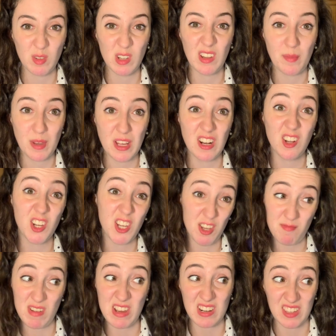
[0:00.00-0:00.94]
But I mean, look
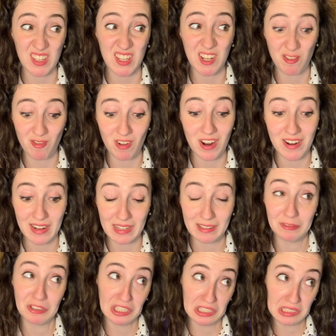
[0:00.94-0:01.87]
at Måneskin right
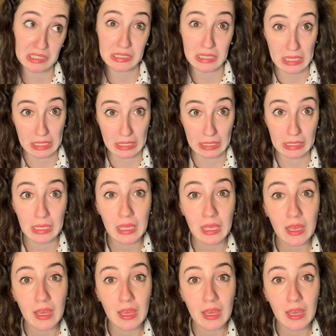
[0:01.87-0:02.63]
now, just saying.